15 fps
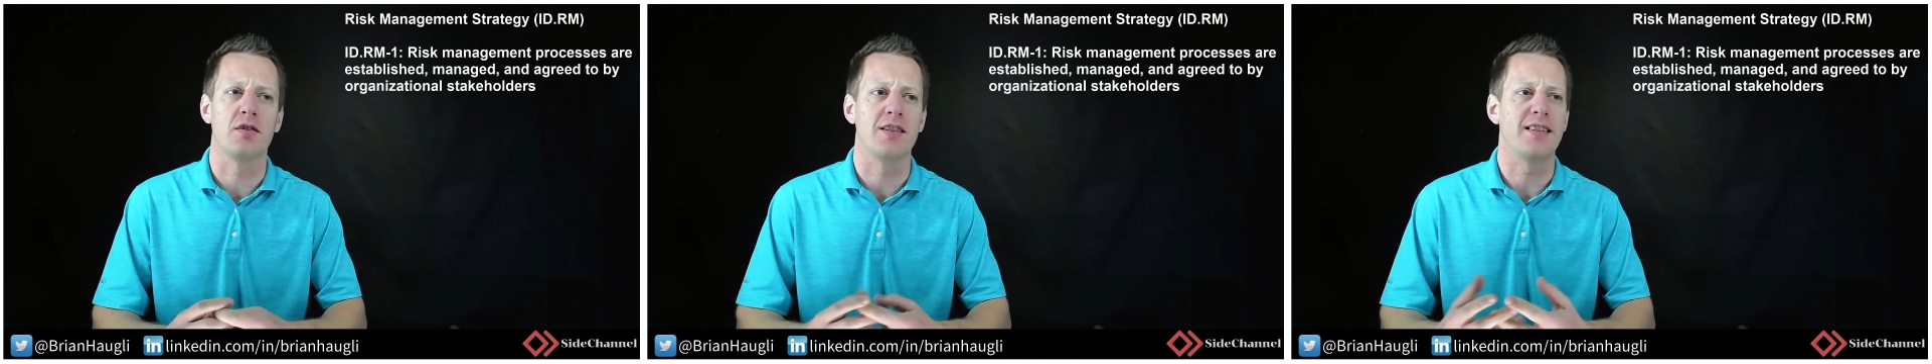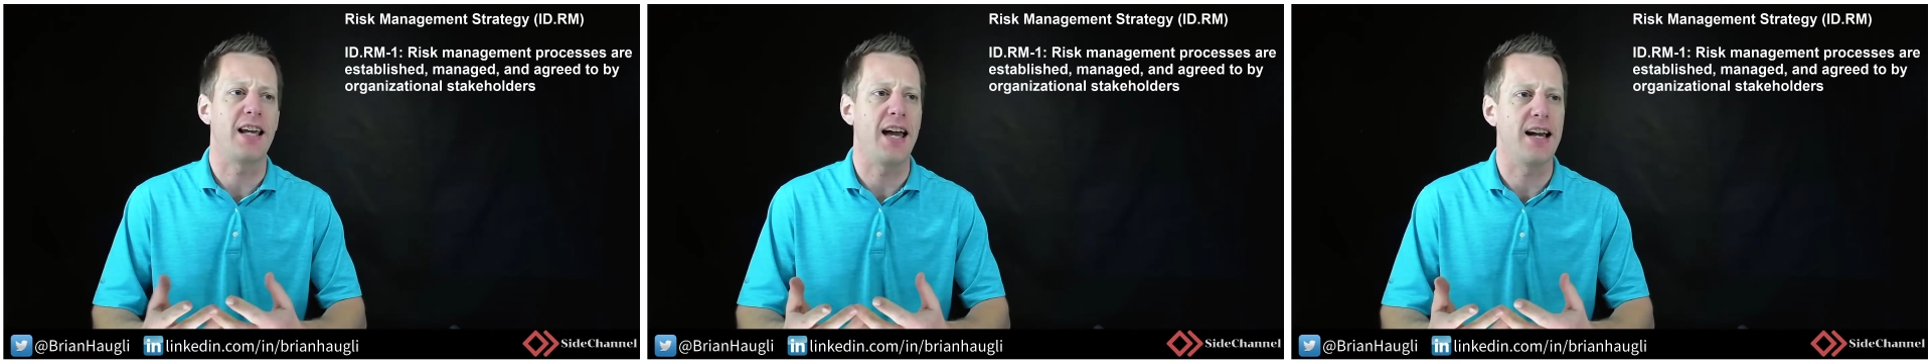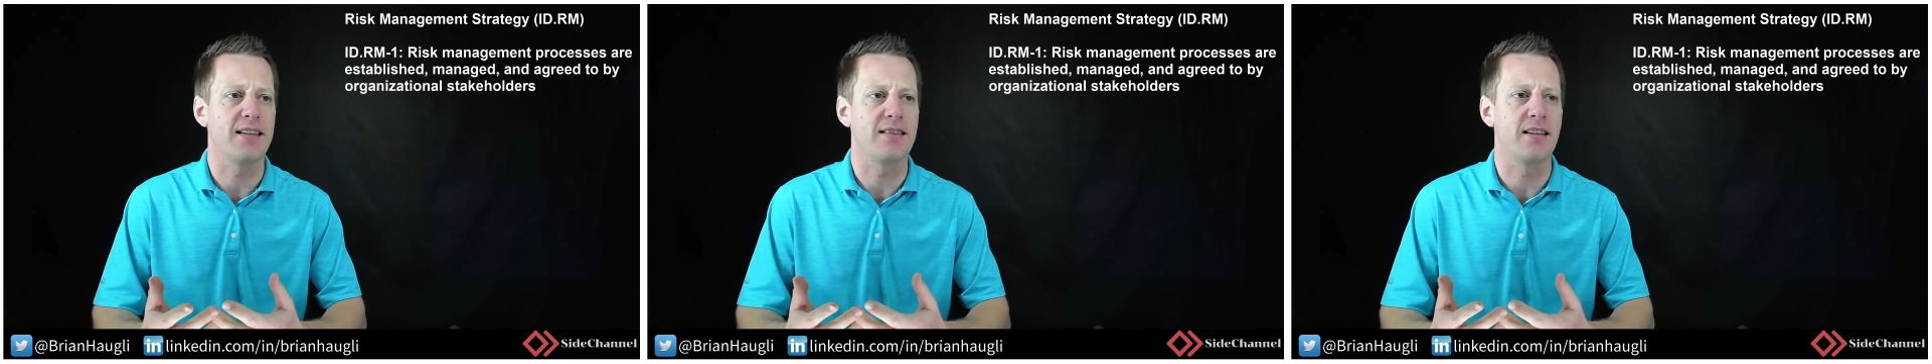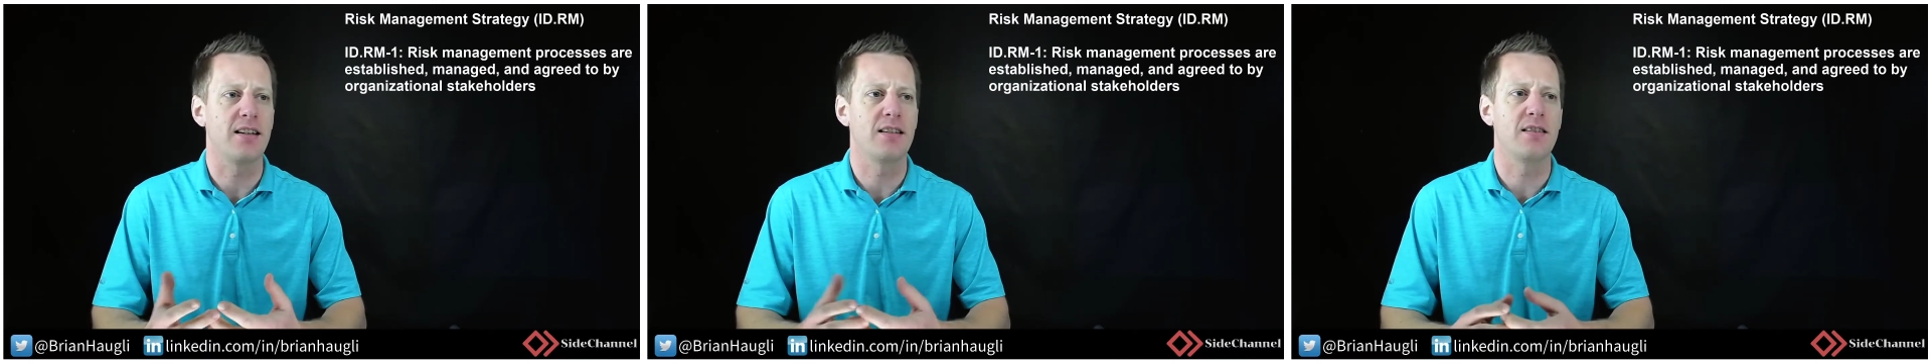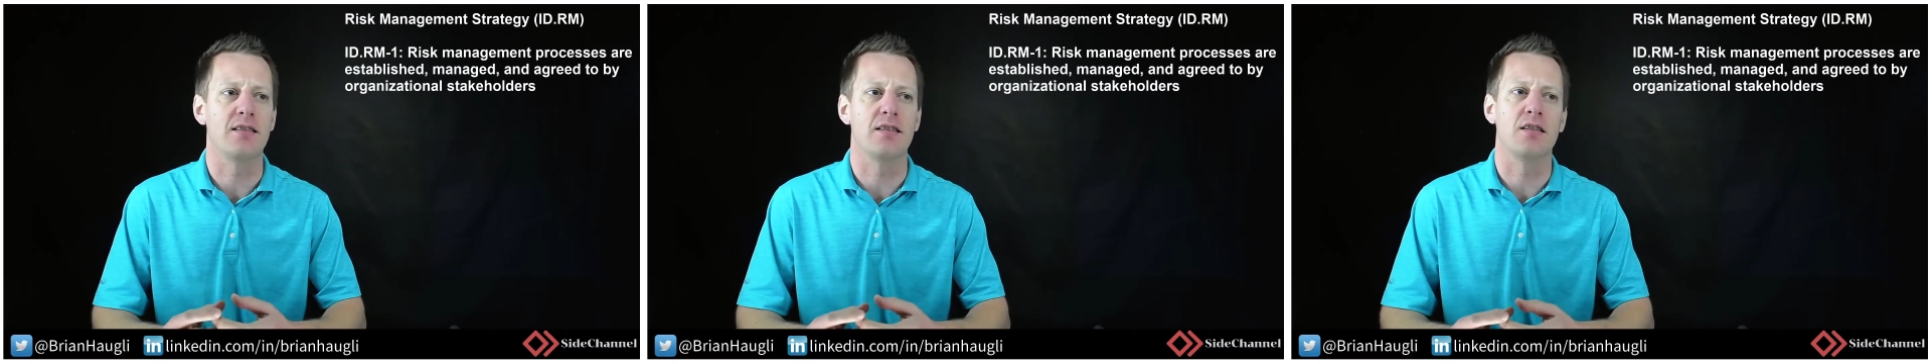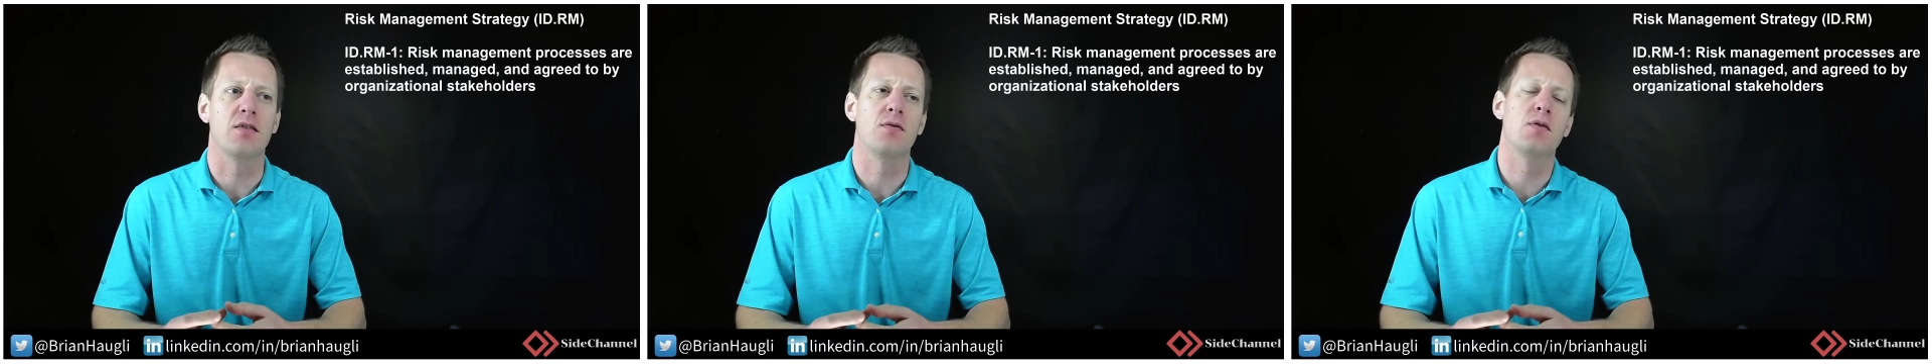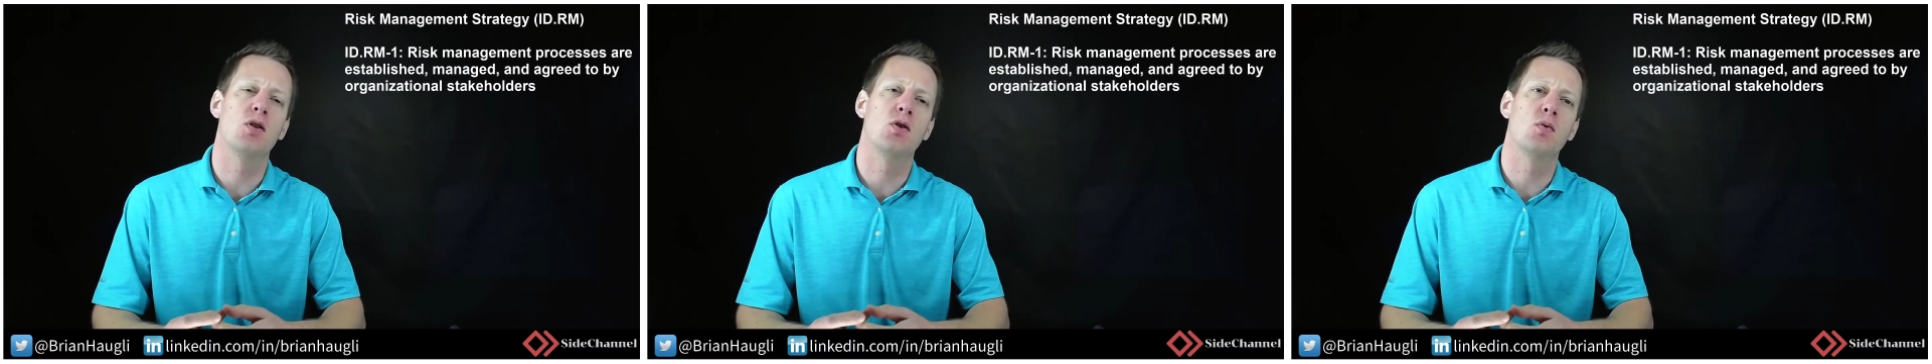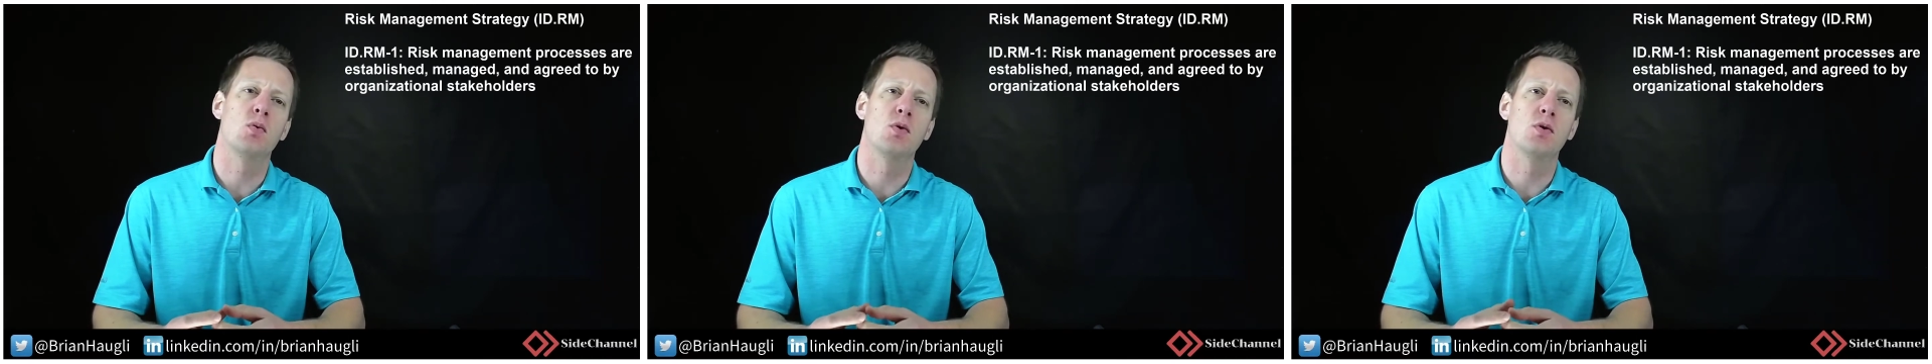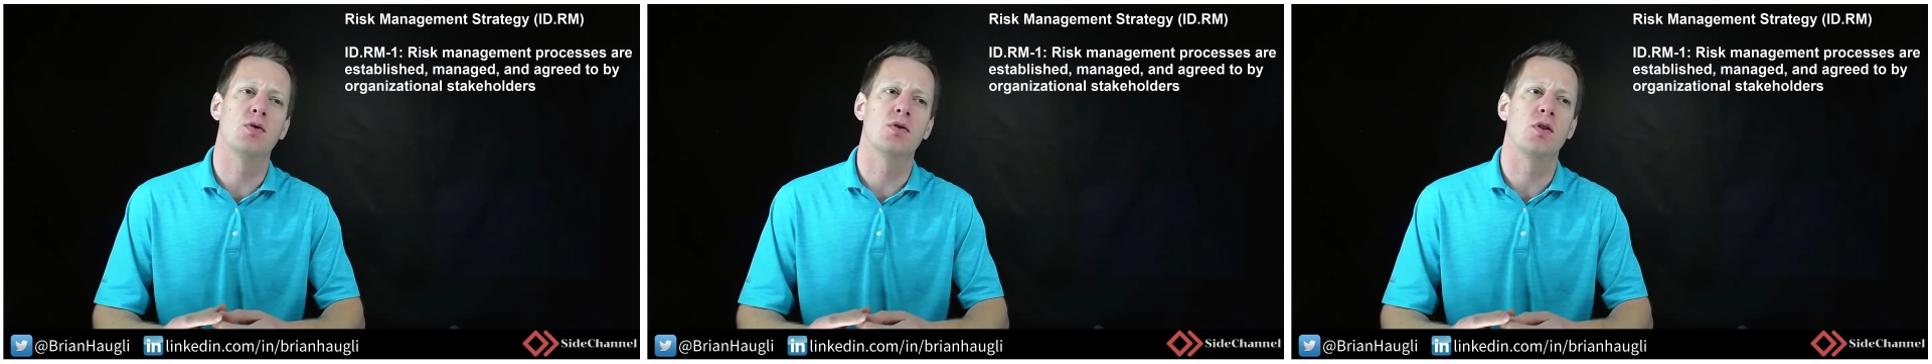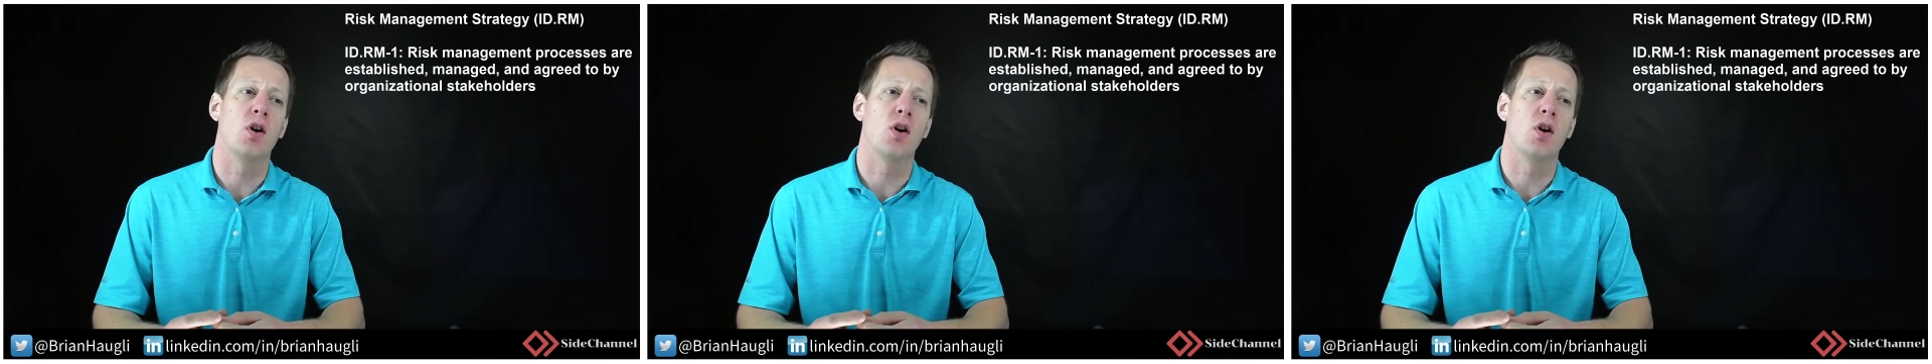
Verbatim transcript: its assets, its individuals,